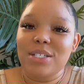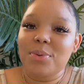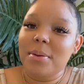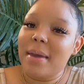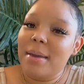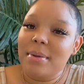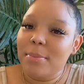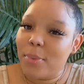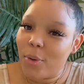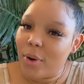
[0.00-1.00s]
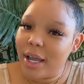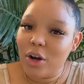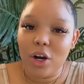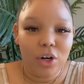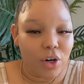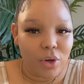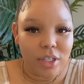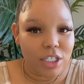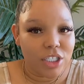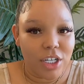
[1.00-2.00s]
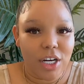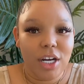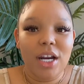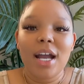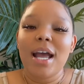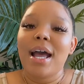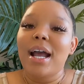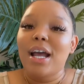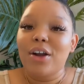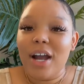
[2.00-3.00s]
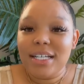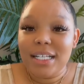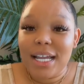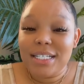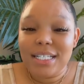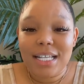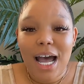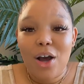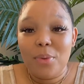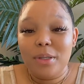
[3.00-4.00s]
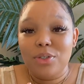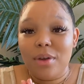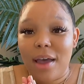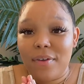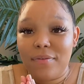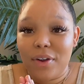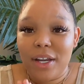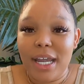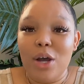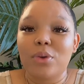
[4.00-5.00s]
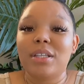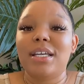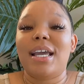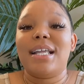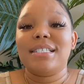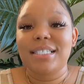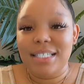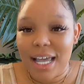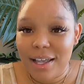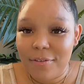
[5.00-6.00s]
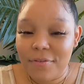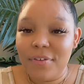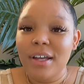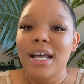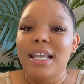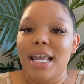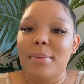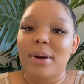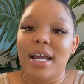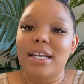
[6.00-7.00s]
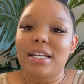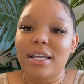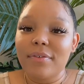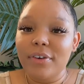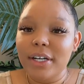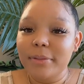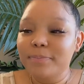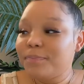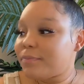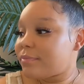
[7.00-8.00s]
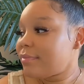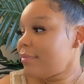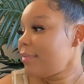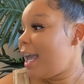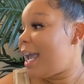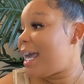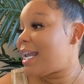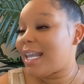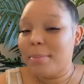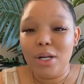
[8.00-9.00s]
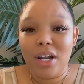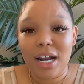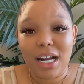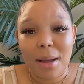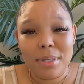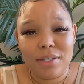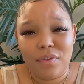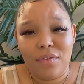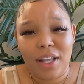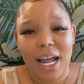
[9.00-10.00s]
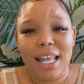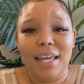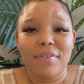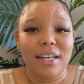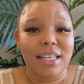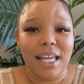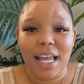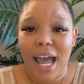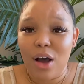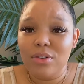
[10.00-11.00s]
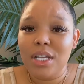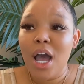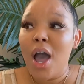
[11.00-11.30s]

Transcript: sweet baby boy or girl this year, congratulations. I hope that you have a very healthy and safe labor and delivery. And let me know down in the comments if you feel like I left anything out.